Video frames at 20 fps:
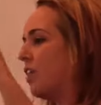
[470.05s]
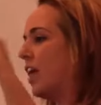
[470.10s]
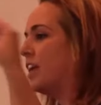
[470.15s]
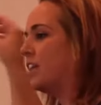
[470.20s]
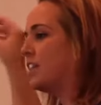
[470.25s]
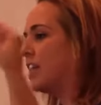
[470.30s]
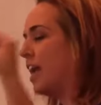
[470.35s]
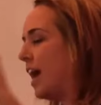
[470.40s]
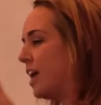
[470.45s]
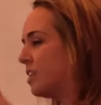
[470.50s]
that
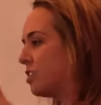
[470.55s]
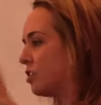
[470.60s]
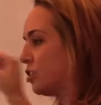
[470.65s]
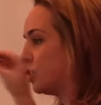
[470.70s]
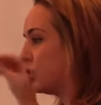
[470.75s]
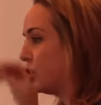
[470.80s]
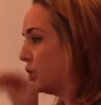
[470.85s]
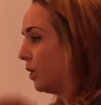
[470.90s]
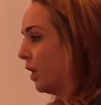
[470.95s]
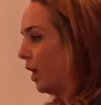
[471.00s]
is
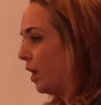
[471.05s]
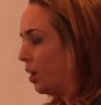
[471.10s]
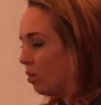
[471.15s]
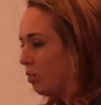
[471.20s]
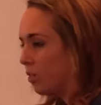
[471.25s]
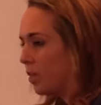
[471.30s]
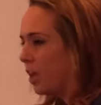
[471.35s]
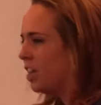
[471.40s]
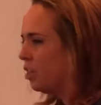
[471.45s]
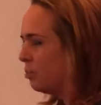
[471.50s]
hazardous to your
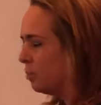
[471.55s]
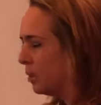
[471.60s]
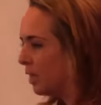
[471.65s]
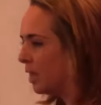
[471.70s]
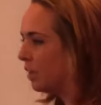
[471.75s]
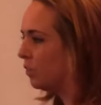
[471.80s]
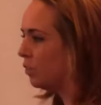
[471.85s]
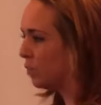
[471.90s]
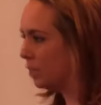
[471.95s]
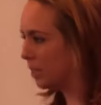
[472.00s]
health? And I'm going to
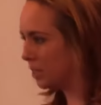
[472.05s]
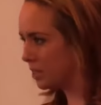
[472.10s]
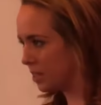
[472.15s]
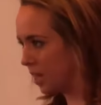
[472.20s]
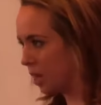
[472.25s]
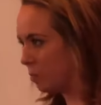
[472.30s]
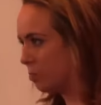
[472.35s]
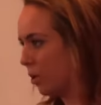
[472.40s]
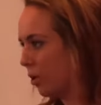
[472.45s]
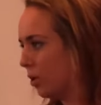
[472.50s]
give you an
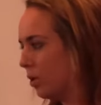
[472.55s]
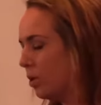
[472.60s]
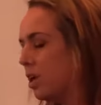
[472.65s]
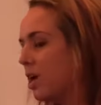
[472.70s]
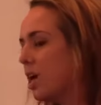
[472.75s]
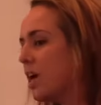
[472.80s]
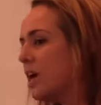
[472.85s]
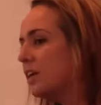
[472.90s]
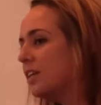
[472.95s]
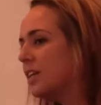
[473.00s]
example.
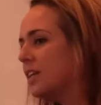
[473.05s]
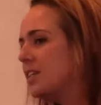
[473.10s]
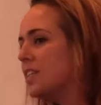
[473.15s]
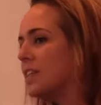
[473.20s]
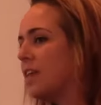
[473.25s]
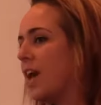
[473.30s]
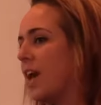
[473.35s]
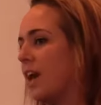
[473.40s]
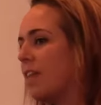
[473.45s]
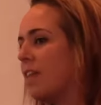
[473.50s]
Let's
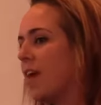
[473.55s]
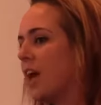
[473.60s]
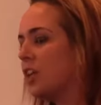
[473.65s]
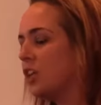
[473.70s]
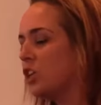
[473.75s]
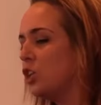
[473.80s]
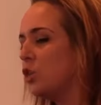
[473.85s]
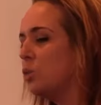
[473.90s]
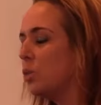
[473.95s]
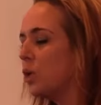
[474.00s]
say
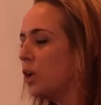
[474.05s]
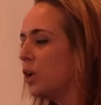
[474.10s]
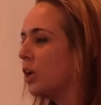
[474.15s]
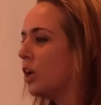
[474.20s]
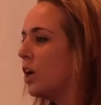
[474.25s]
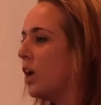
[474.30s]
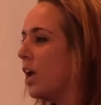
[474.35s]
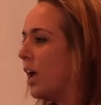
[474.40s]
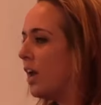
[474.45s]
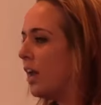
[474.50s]
that you
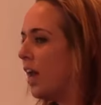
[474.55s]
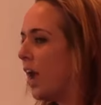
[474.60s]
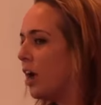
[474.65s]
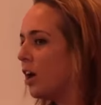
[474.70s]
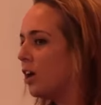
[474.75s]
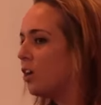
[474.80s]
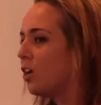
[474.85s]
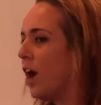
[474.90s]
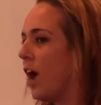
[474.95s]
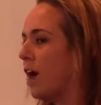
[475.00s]
were an
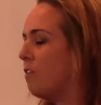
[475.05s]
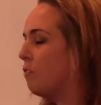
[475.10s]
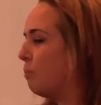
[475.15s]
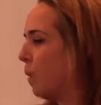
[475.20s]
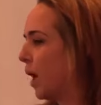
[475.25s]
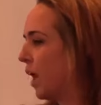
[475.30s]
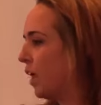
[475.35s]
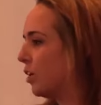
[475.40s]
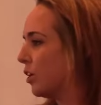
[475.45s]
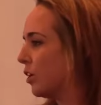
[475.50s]

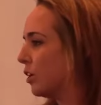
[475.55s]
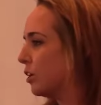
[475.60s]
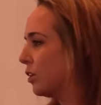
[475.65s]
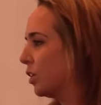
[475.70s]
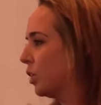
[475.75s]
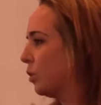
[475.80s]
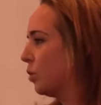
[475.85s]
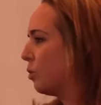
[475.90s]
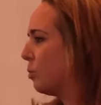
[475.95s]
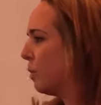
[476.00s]
aircraft painter,
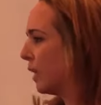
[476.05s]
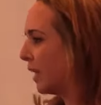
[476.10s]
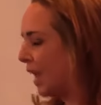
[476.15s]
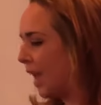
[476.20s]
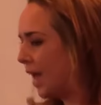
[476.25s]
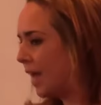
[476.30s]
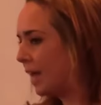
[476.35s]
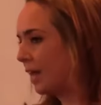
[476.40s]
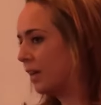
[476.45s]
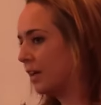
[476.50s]
you were a
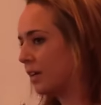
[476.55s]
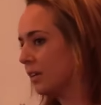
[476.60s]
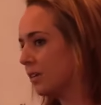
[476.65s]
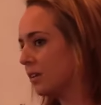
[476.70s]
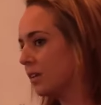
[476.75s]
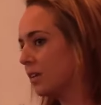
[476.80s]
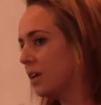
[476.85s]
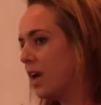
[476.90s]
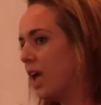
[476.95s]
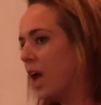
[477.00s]
mechanic.
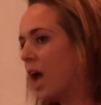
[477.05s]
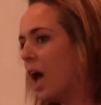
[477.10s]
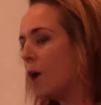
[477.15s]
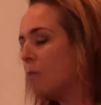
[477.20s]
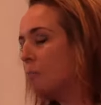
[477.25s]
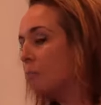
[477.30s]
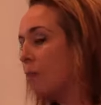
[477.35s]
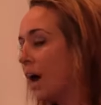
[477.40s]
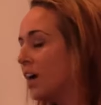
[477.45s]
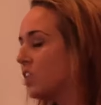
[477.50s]

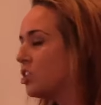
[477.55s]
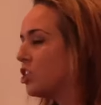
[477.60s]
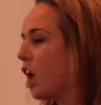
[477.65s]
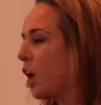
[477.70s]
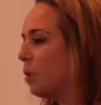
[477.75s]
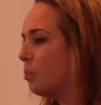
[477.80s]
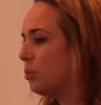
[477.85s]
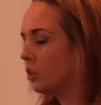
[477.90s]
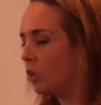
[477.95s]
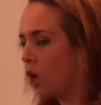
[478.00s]
My
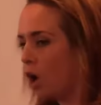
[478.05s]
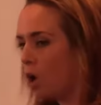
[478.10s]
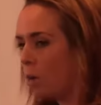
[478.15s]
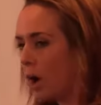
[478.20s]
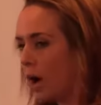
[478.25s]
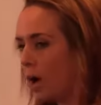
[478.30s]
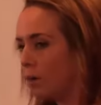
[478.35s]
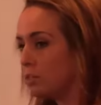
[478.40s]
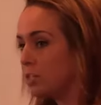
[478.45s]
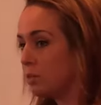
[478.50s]
job would go
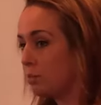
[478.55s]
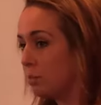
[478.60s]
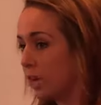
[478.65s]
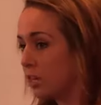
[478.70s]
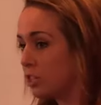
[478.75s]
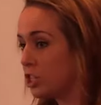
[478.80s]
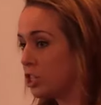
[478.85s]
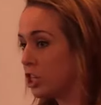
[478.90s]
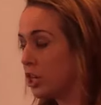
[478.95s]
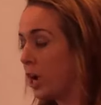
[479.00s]
out to
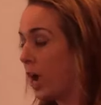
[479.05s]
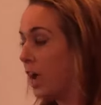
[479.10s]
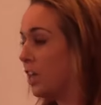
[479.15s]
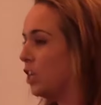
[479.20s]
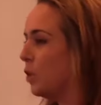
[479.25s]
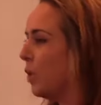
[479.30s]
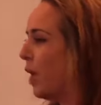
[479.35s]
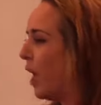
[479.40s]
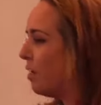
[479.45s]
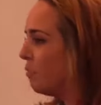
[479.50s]
make sure I
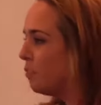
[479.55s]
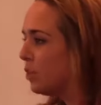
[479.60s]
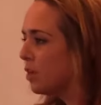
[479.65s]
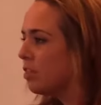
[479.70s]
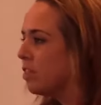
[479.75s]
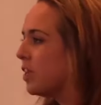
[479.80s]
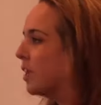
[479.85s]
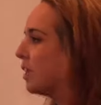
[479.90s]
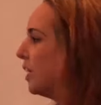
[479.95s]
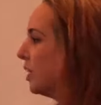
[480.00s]
knew
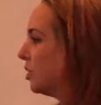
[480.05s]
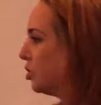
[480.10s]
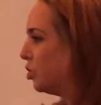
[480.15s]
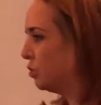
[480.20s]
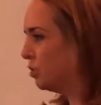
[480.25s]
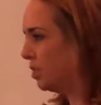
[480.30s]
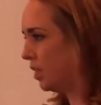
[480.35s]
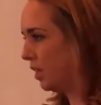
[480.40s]
everything that you